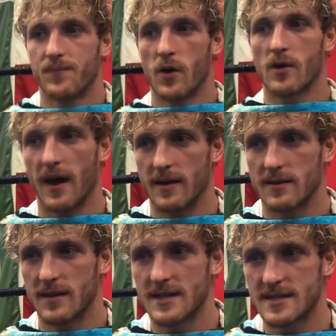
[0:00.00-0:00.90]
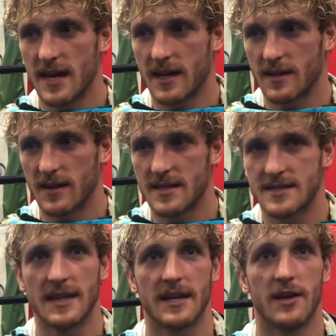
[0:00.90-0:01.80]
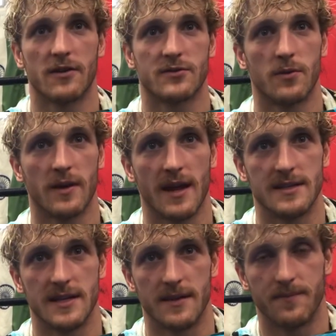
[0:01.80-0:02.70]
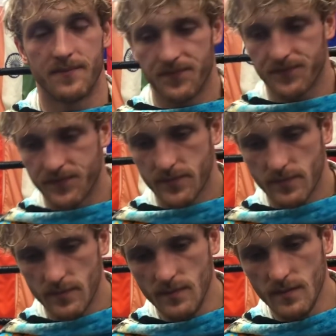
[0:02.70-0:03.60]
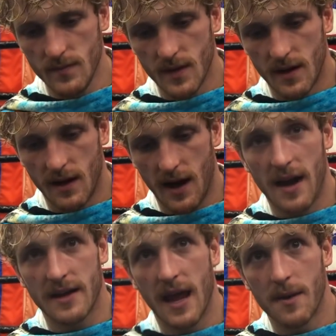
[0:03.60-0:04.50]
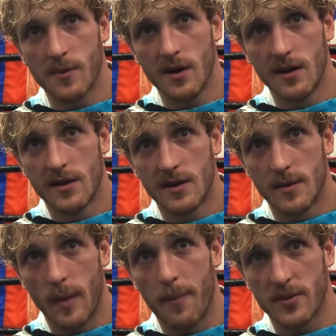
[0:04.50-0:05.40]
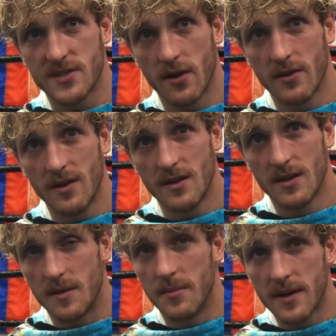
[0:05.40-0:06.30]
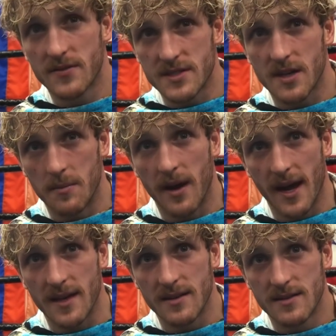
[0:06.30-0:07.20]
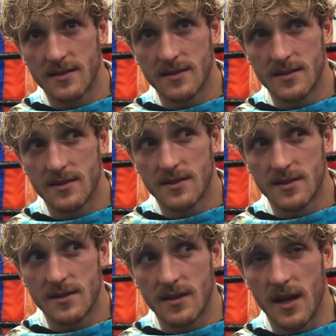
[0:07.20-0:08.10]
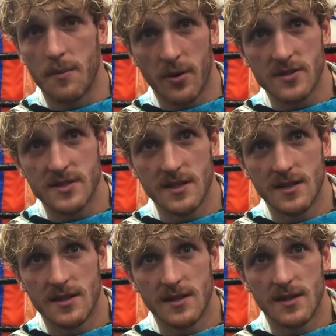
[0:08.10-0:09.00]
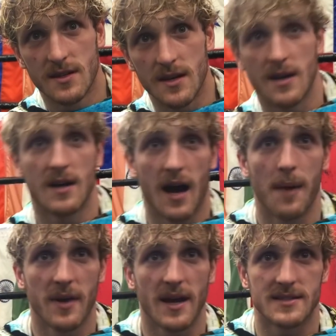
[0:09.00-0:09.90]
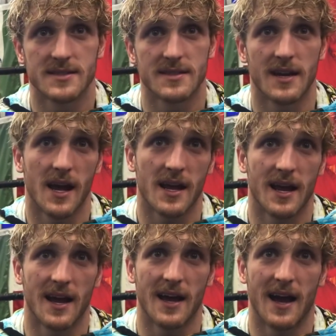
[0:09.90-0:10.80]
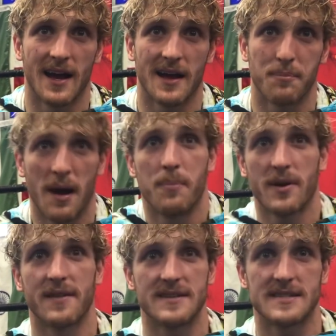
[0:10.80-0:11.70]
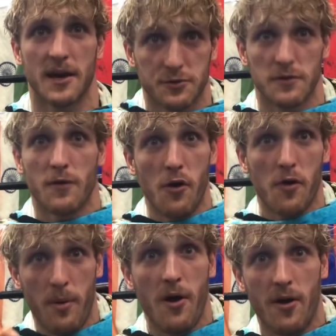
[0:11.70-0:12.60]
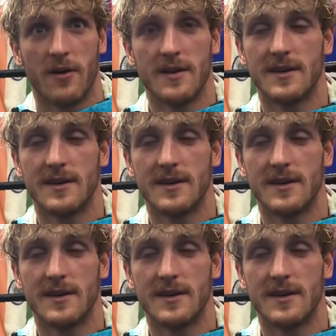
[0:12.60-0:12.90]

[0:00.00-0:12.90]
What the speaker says: okay, let's take the year of 2018. On camera, my persona, bit of a scumbag. In person, I'm nice, and I put on this character, Logan Paul.